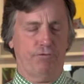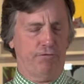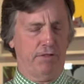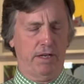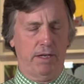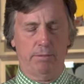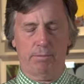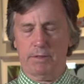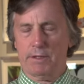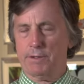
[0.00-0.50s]

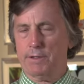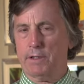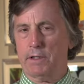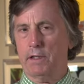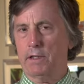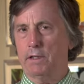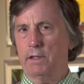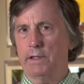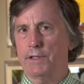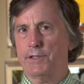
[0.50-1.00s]
famous
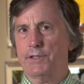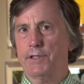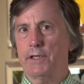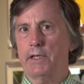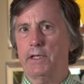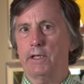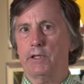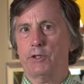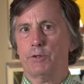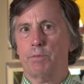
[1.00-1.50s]
in the
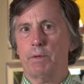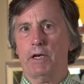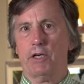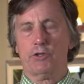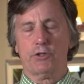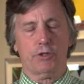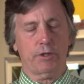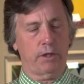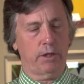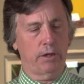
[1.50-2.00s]
city
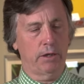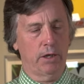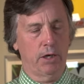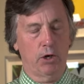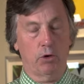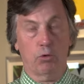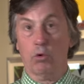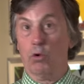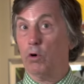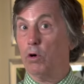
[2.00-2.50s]
especially.
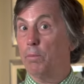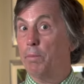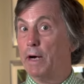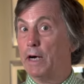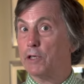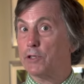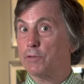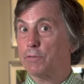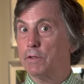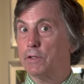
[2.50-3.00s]
We're
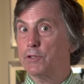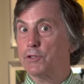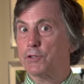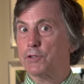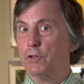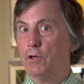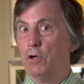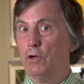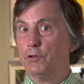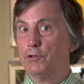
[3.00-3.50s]
about to
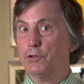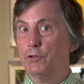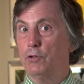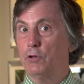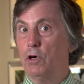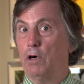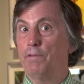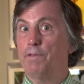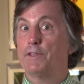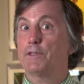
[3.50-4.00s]
install
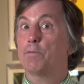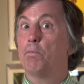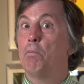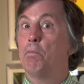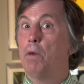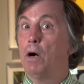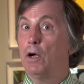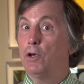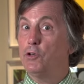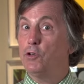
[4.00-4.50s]
two of his
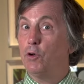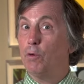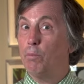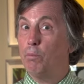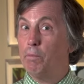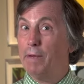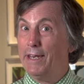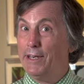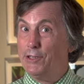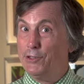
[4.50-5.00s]

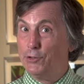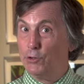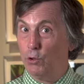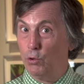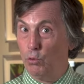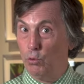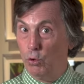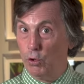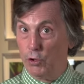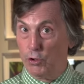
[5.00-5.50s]
monumental
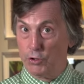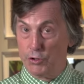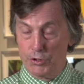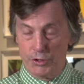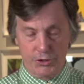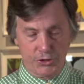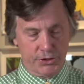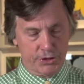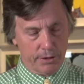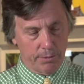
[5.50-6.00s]
works.
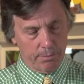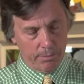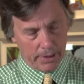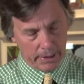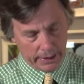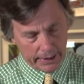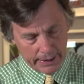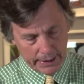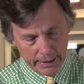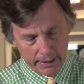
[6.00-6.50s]
This is a
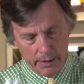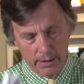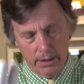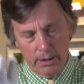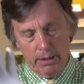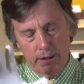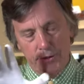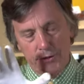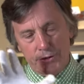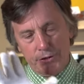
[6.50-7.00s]

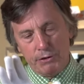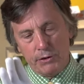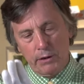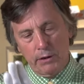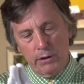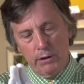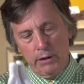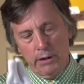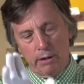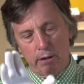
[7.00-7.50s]
maquette. This is a
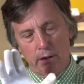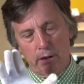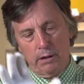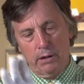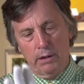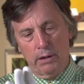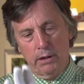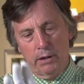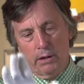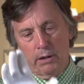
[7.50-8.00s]

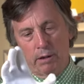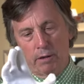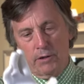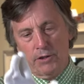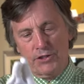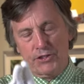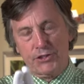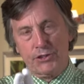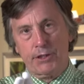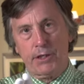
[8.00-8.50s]
little
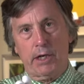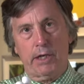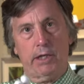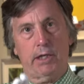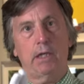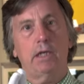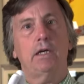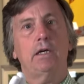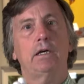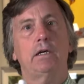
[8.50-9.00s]

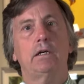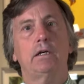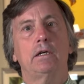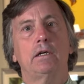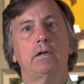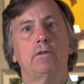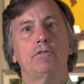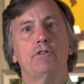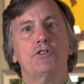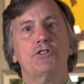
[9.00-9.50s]
study
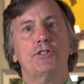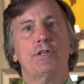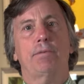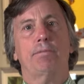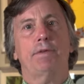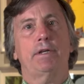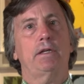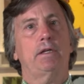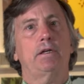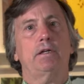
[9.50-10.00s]
for
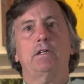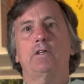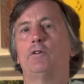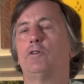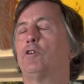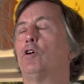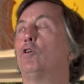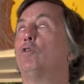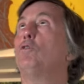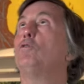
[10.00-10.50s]
something that could
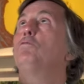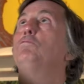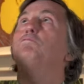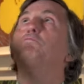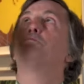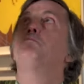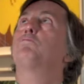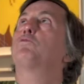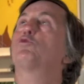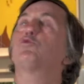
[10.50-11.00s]
go
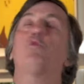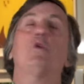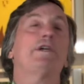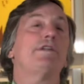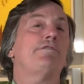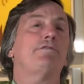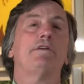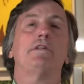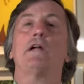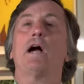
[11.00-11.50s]

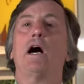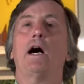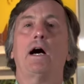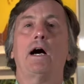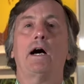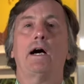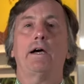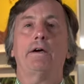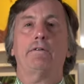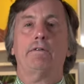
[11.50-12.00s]
20 feet
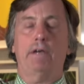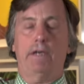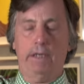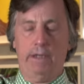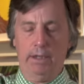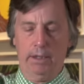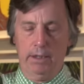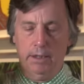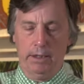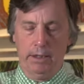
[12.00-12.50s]
high,
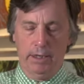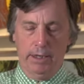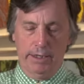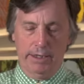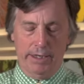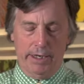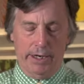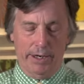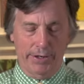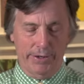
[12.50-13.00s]
right?
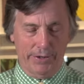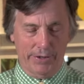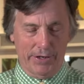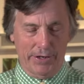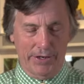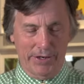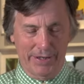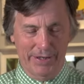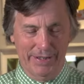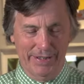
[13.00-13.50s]
The other,